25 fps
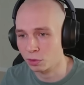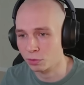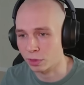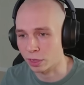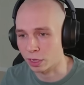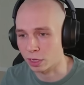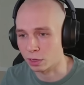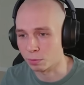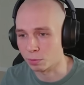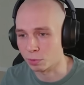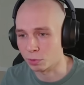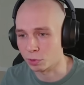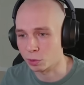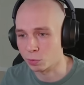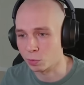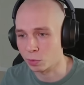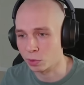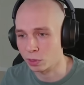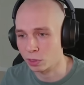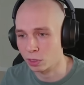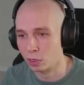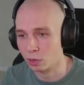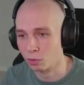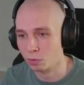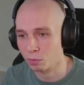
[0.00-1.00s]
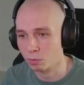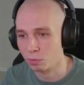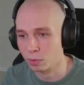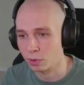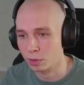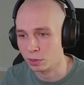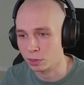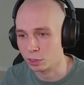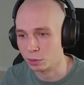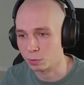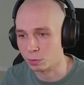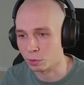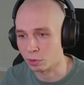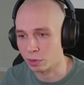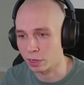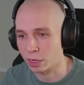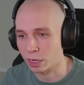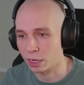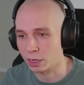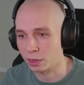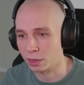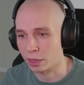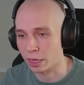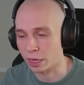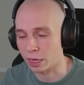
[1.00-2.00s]
they could boost window. Smoke
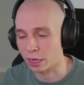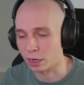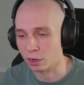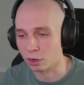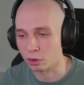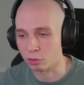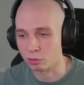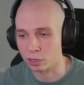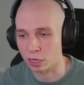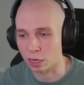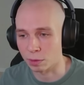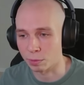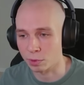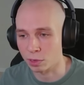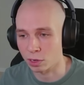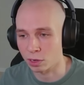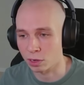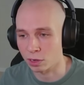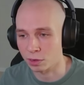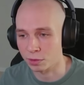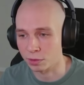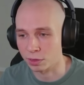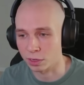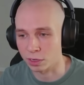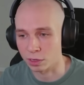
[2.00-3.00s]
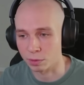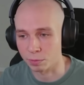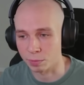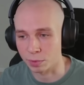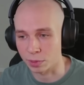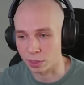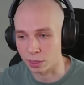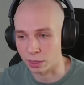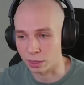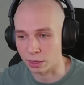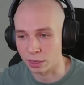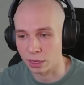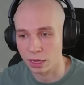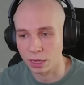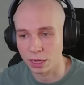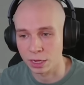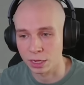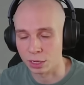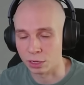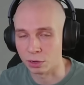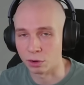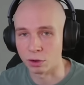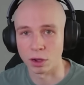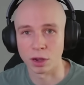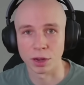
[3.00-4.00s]
here, they can go top con. There could be,
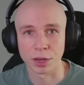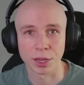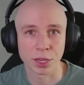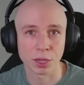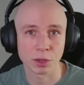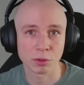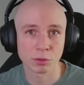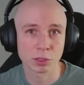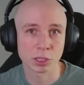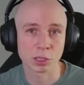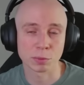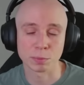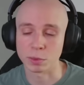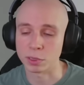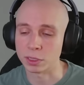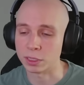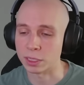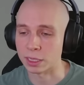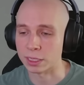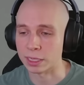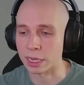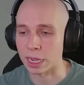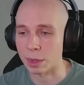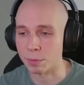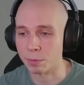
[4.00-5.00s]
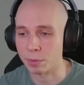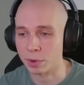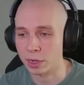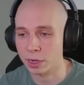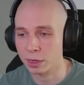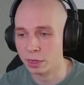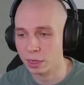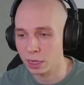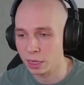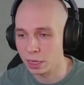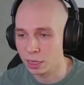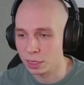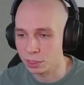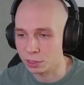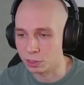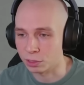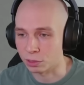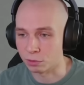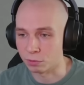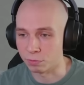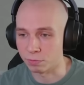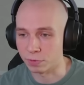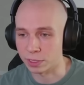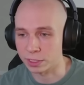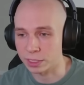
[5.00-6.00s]
a huge split that's happening.
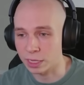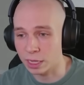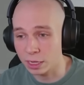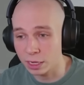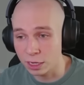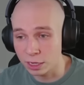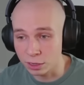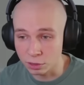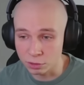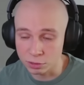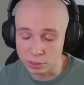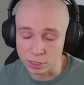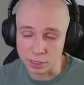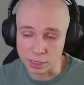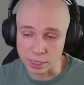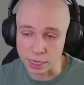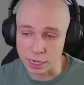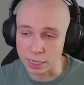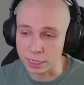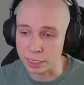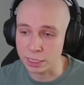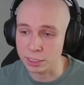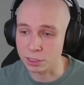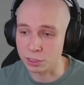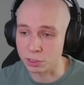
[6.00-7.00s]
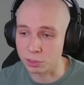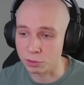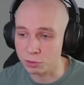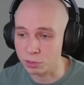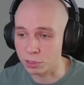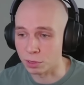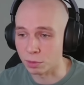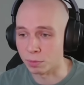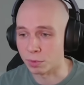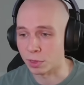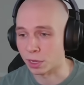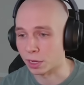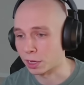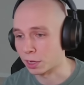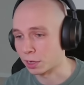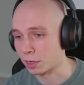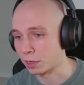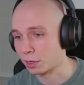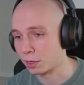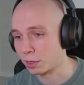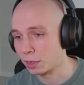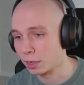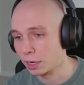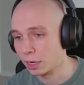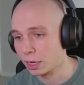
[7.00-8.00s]
So Vitality knows that they need to do something
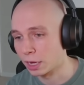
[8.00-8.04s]
here.